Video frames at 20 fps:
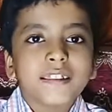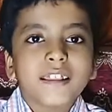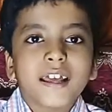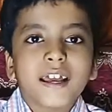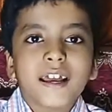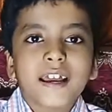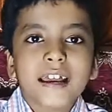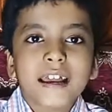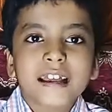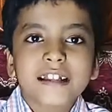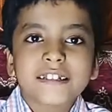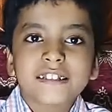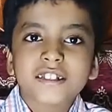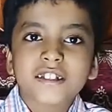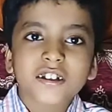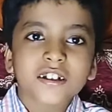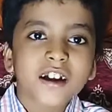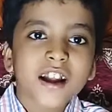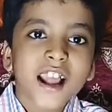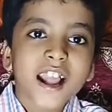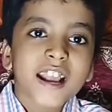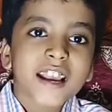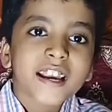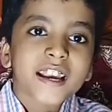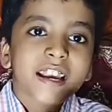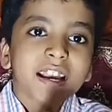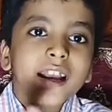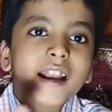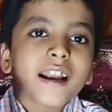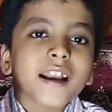that
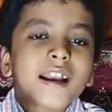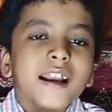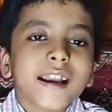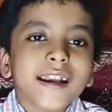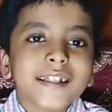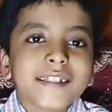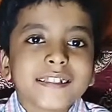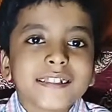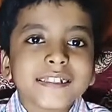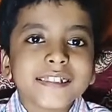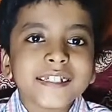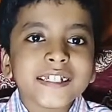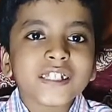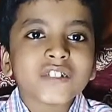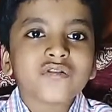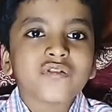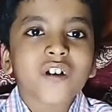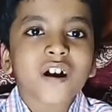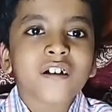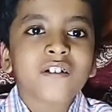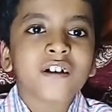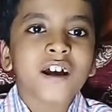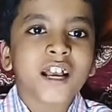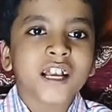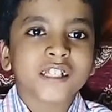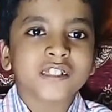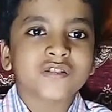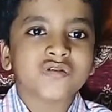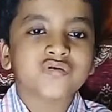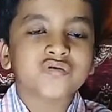ceasefire
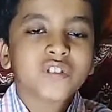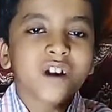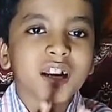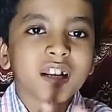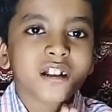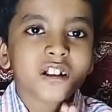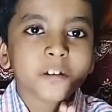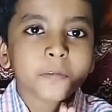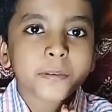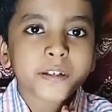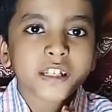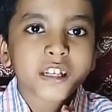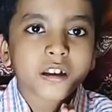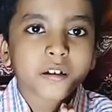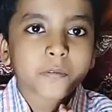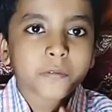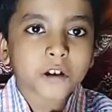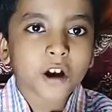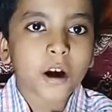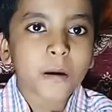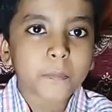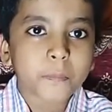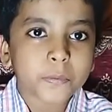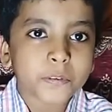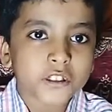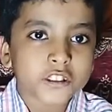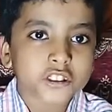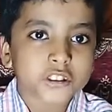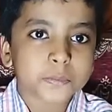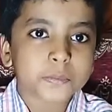has finally been
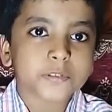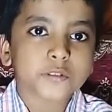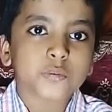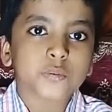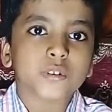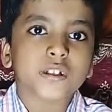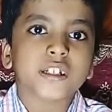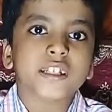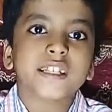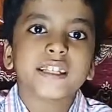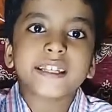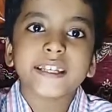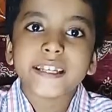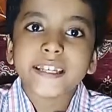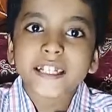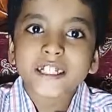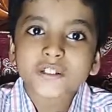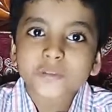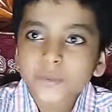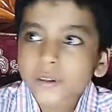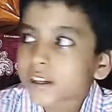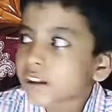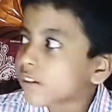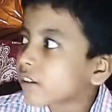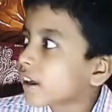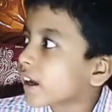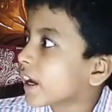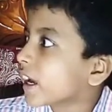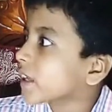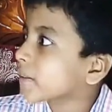accomplished between
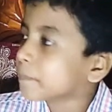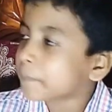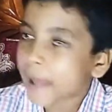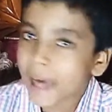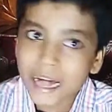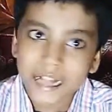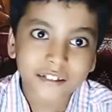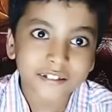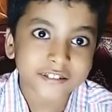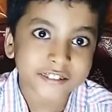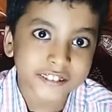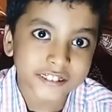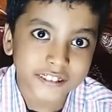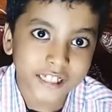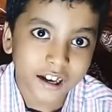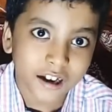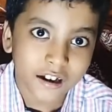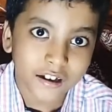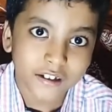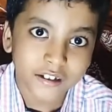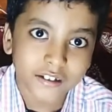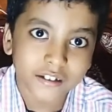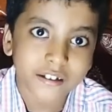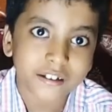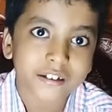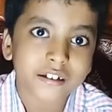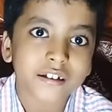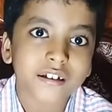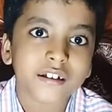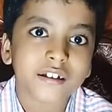israel and palestine
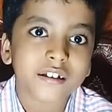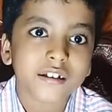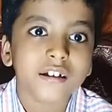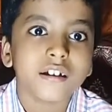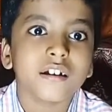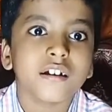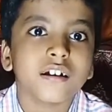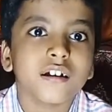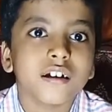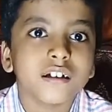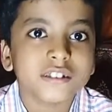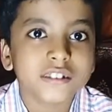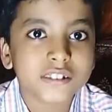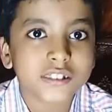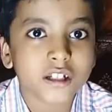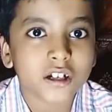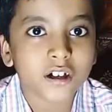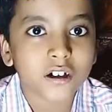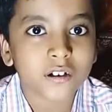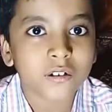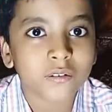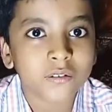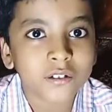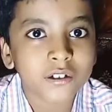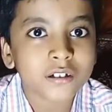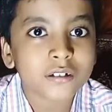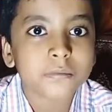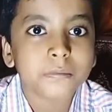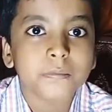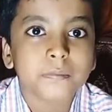
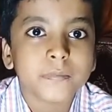so